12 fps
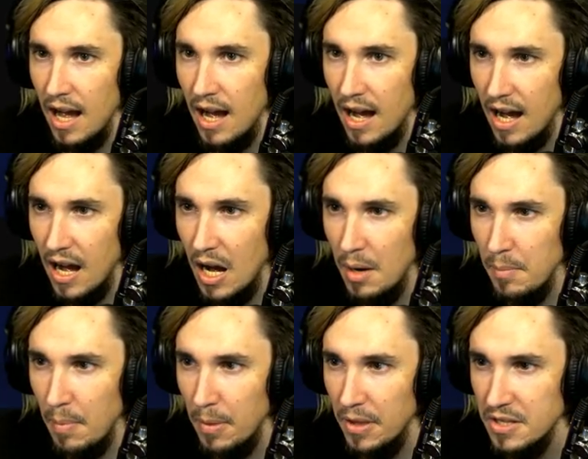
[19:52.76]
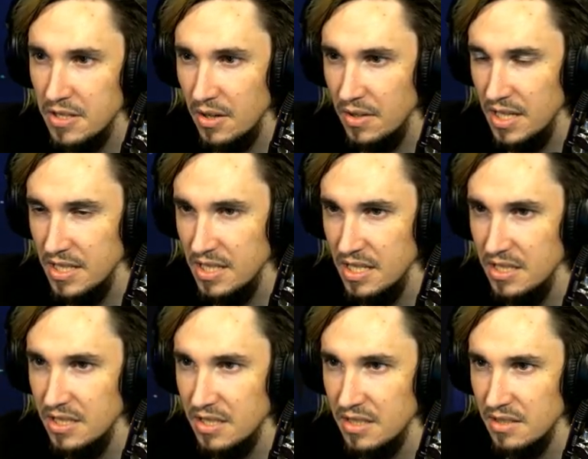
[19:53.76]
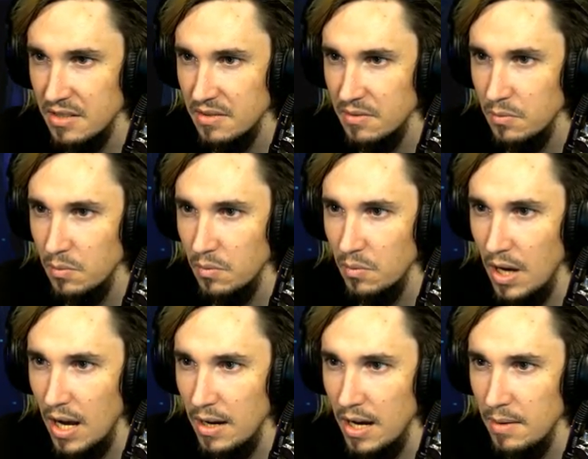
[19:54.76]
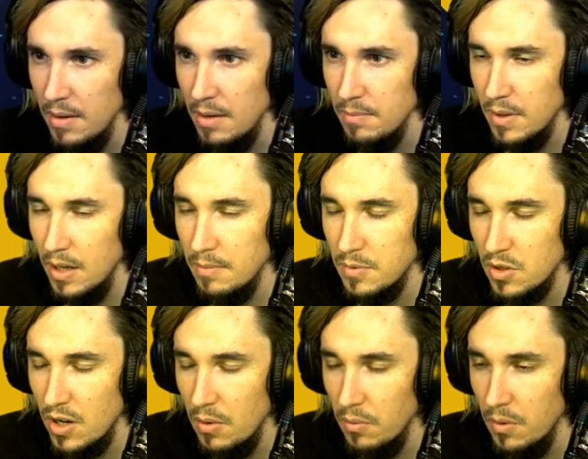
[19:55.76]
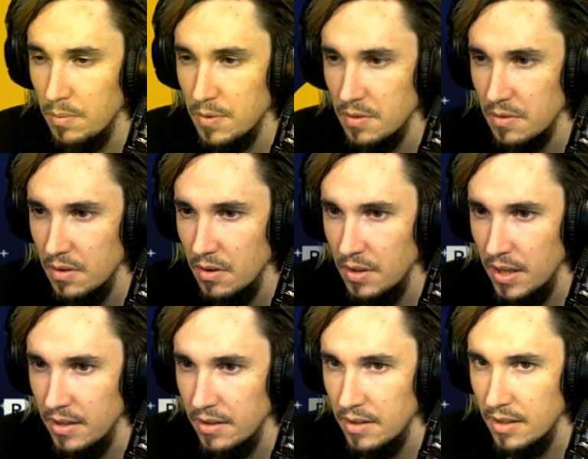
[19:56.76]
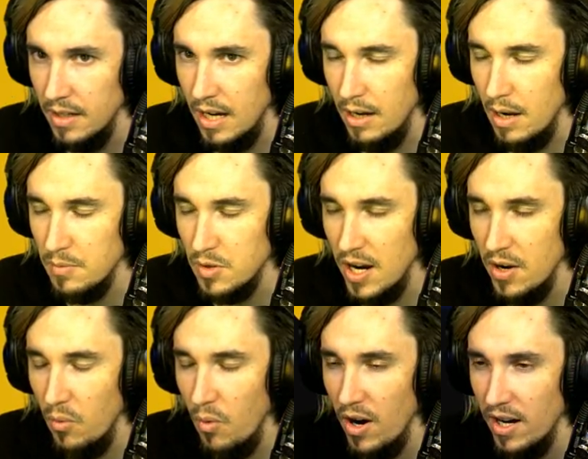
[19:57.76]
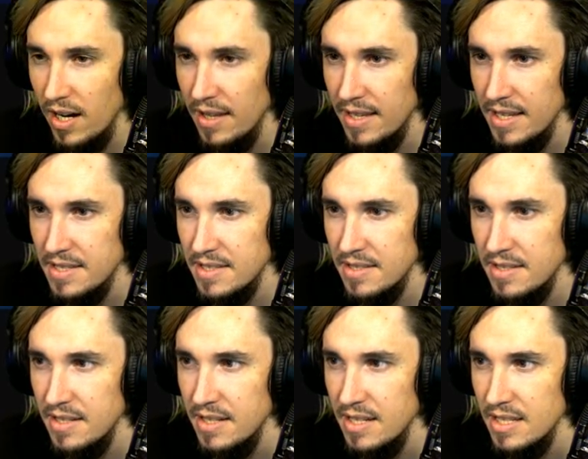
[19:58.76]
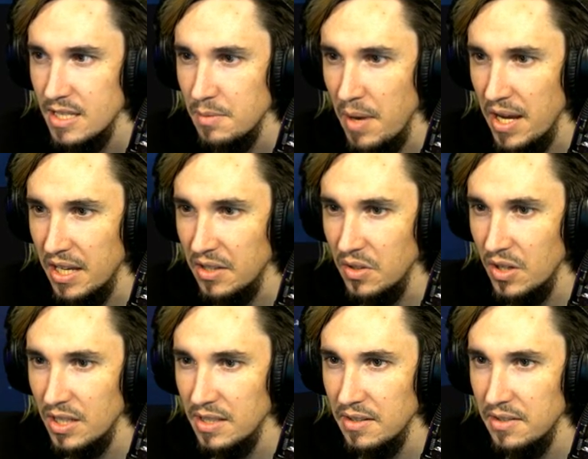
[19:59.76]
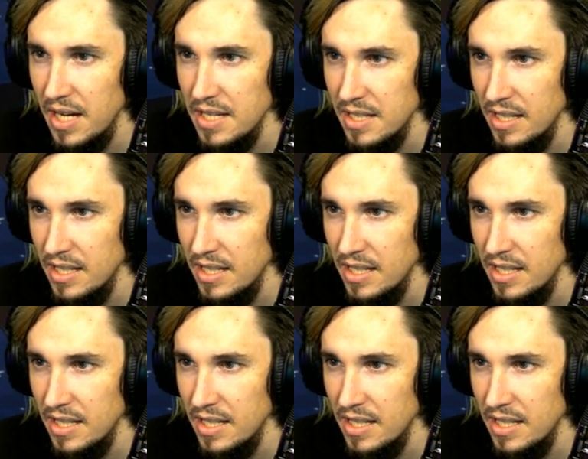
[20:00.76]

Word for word: Um, so this is I, I, I'm I'm trying. Whoops, hold on. I, I'm trying to work on this to make it look a little nice. I